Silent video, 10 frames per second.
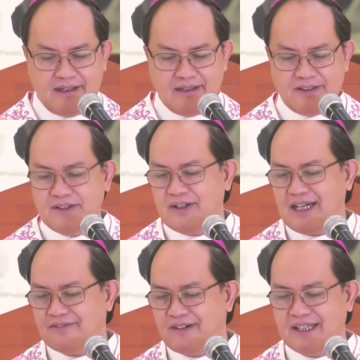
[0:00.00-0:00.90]
You know,
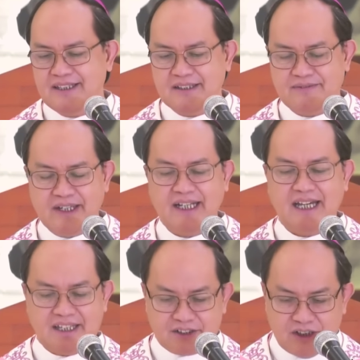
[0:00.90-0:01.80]
I find it very
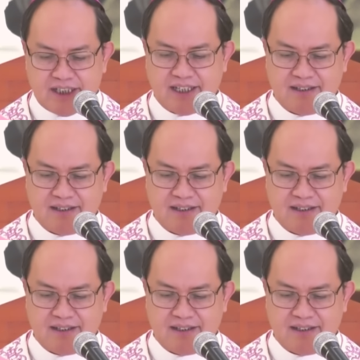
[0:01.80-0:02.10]
ironic